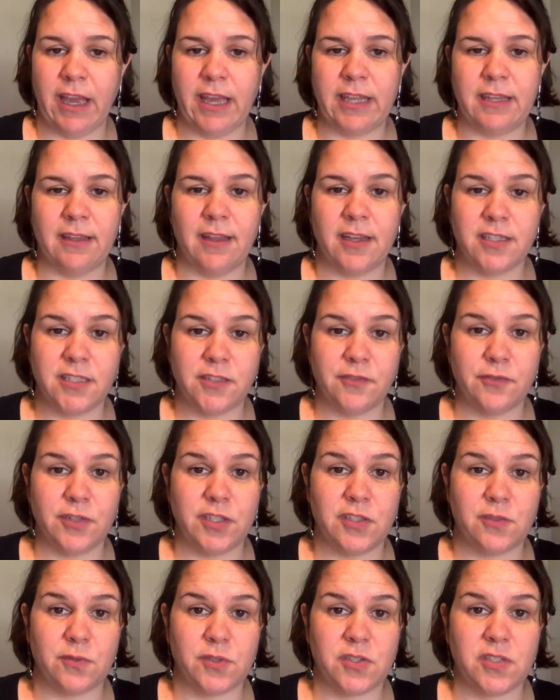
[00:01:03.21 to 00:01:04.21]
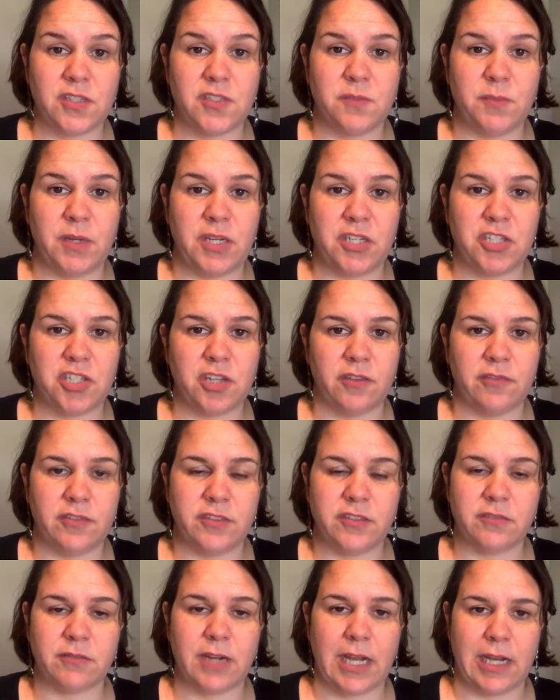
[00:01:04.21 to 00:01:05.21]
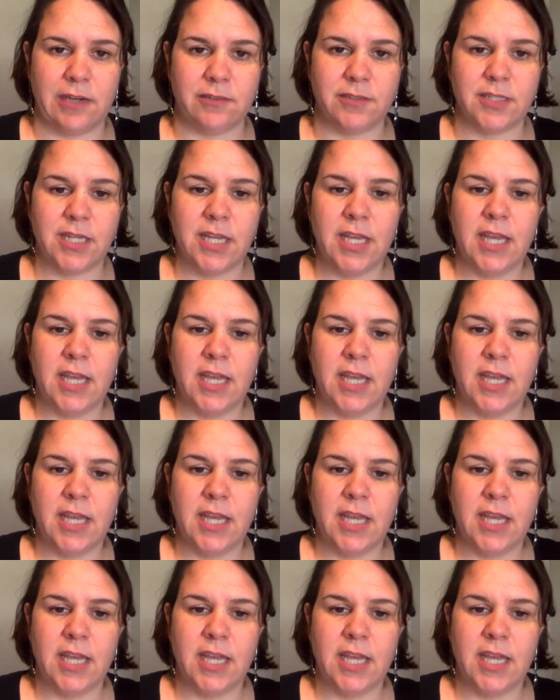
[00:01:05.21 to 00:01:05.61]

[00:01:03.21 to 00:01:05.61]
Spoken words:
and lots of resources being shuffled around.